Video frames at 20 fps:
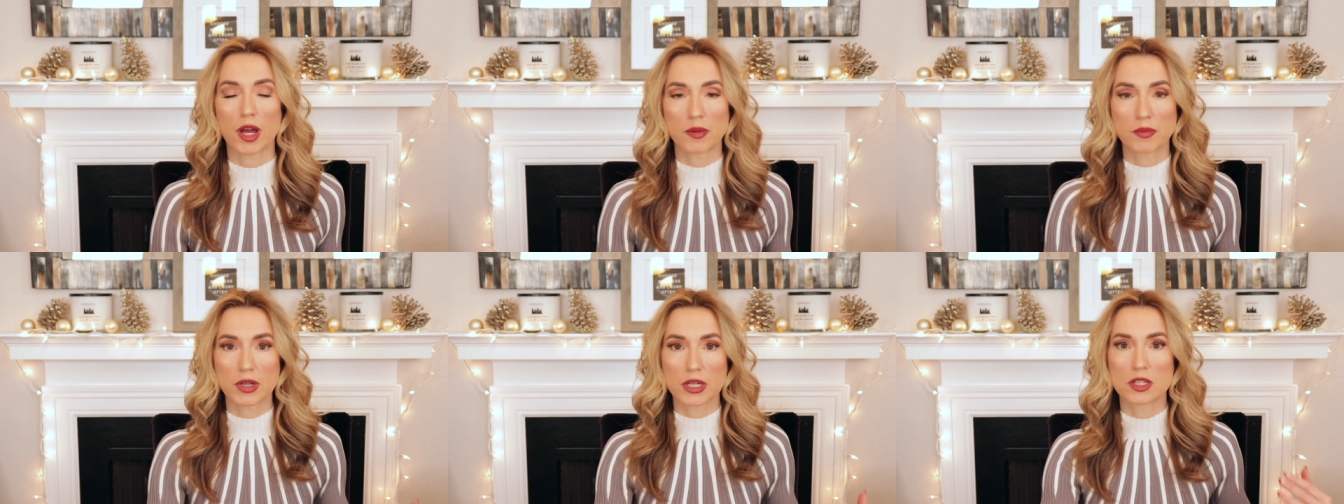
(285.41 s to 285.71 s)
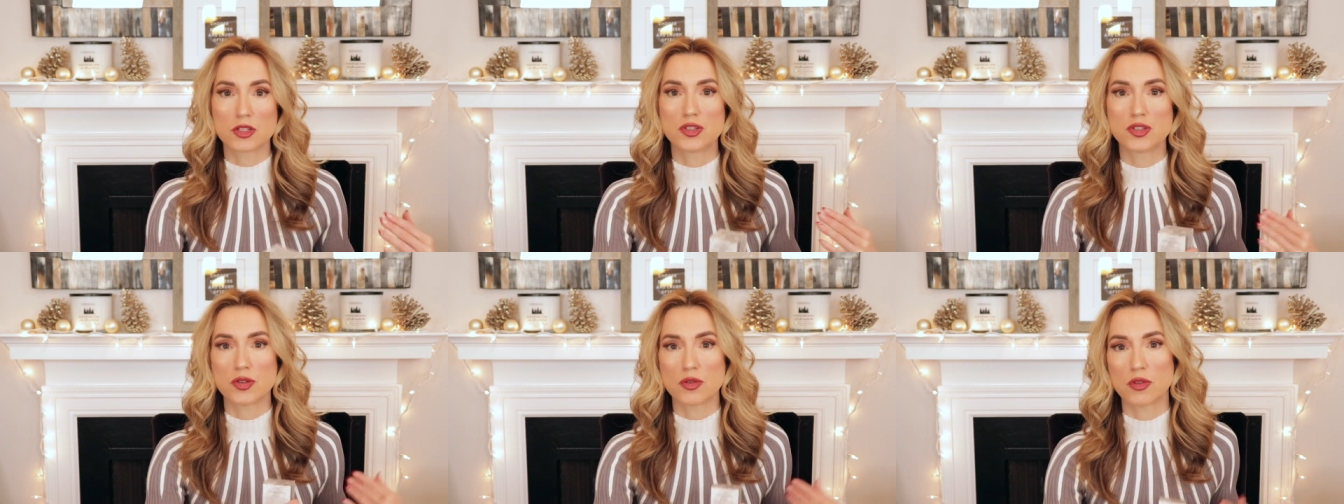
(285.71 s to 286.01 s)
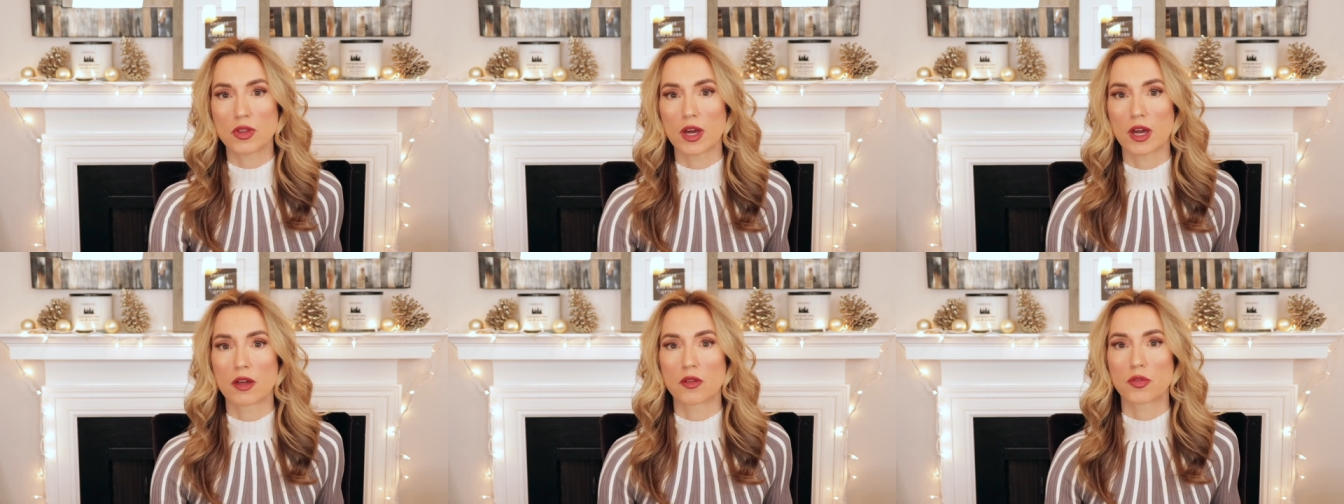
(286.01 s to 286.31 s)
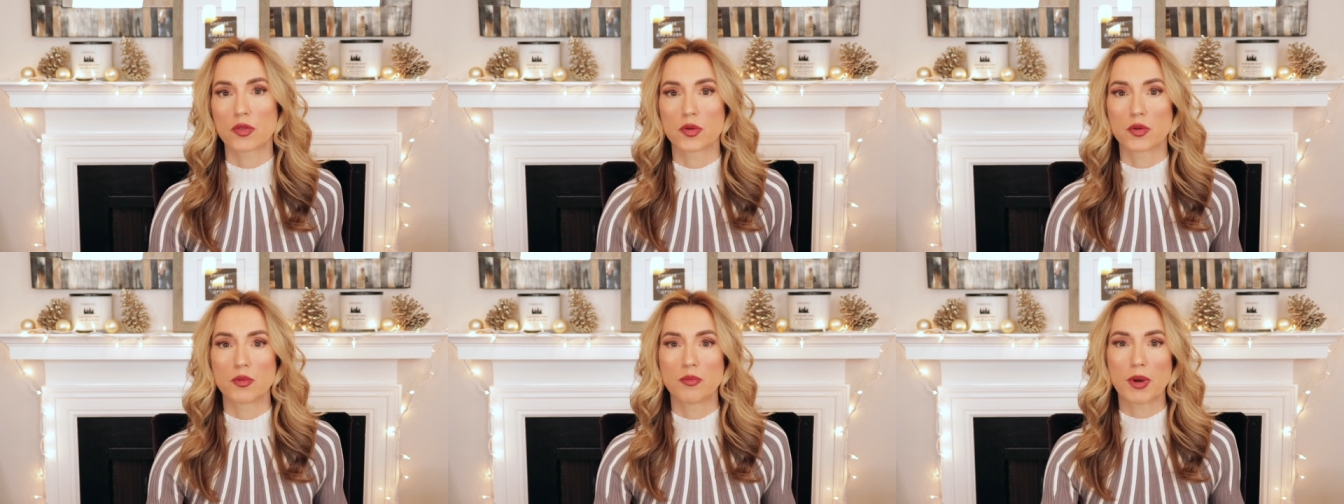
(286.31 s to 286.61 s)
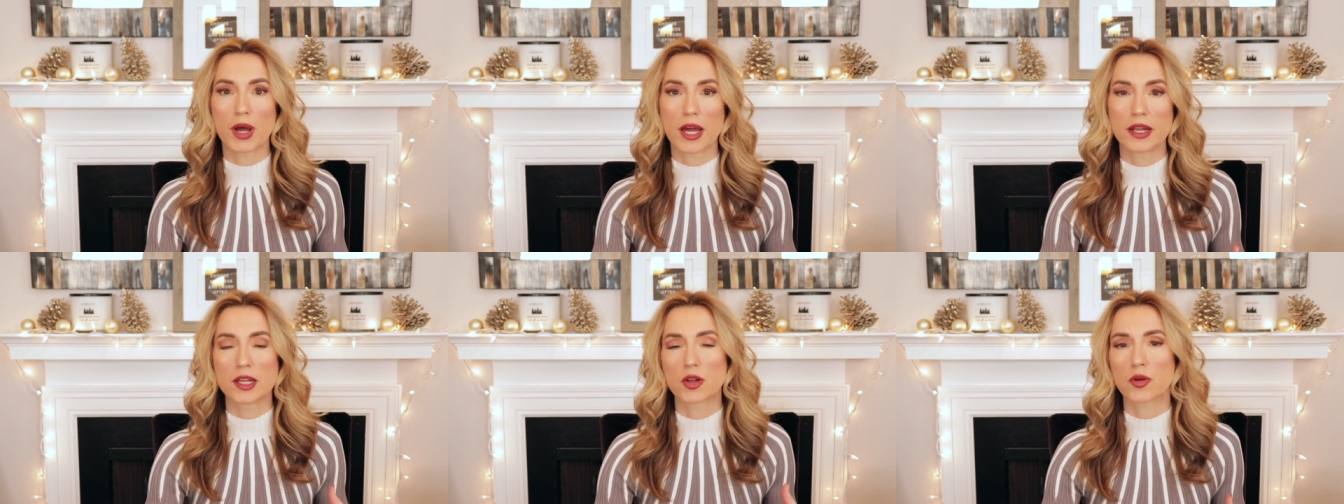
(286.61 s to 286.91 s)
I'm gonna do that through
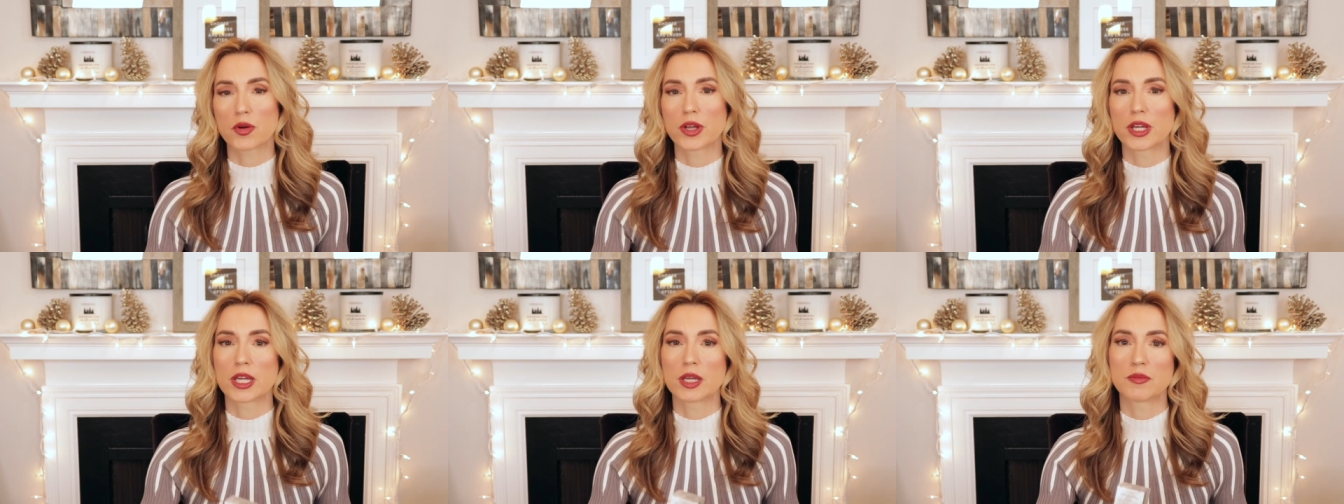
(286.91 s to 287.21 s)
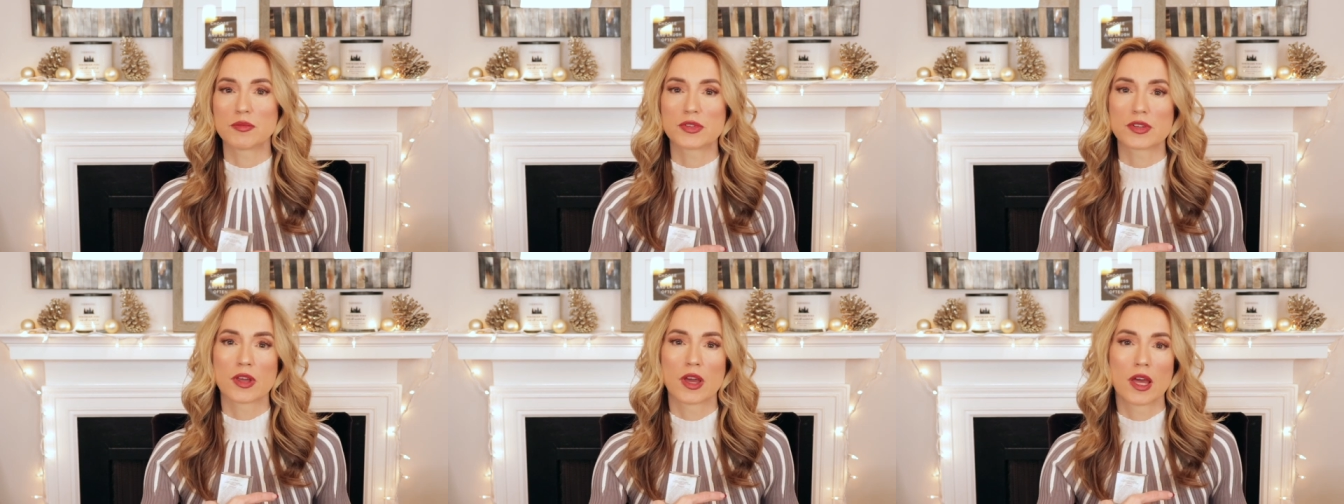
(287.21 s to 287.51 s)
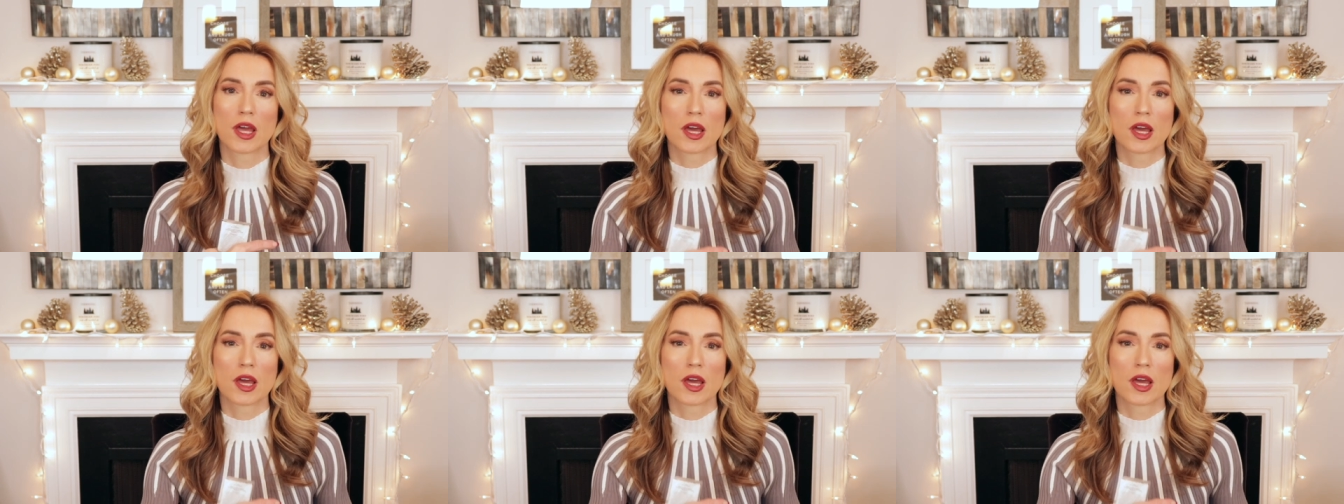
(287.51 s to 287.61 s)
body creams,